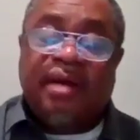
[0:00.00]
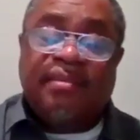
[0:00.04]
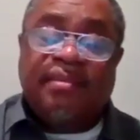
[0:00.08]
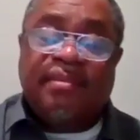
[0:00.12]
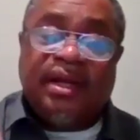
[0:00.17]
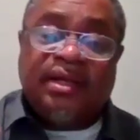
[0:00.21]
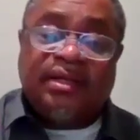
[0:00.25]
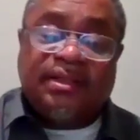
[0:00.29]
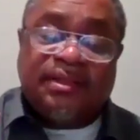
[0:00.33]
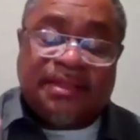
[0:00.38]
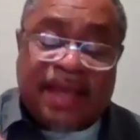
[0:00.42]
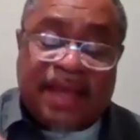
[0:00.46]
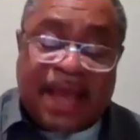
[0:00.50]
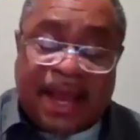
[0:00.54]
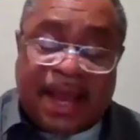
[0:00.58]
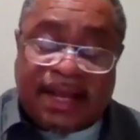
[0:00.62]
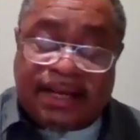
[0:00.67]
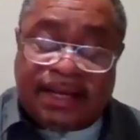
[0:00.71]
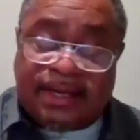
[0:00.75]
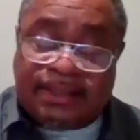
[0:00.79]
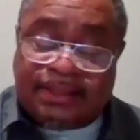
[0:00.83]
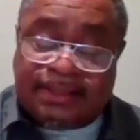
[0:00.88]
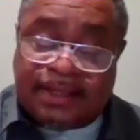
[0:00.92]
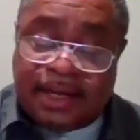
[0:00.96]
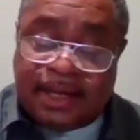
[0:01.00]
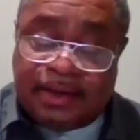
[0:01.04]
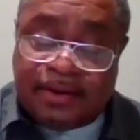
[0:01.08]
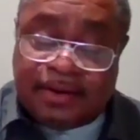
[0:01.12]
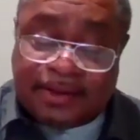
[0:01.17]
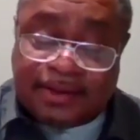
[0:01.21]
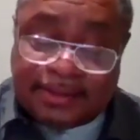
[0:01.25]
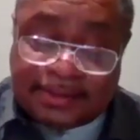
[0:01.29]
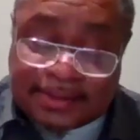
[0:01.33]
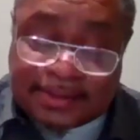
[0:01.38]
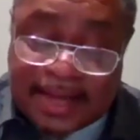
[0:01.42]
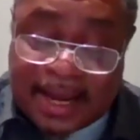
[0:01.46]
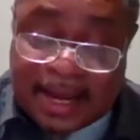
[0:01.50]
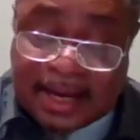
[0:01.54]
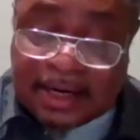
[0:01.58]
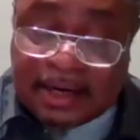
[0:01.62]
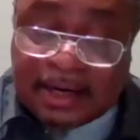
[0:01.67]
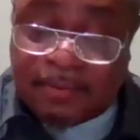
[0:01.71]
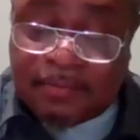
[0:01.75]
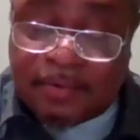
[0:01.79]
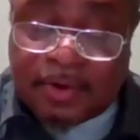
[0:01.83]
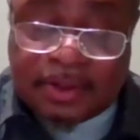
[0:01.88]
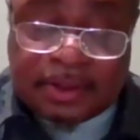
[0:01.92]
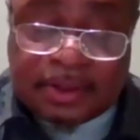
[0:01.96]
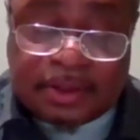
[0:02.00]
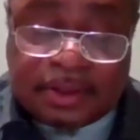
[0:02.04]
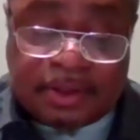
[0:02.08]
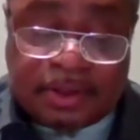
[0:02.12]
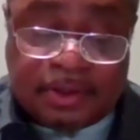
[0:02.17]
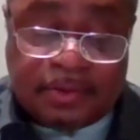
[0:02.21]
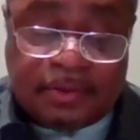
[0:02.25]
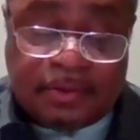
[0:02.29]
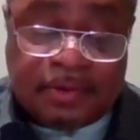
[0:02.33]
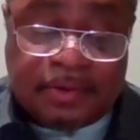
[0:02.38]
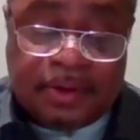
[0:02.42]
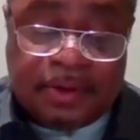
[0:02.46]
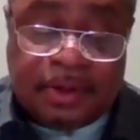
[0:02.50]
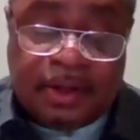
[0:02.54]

I'm going to exactly tell you exactly what to do.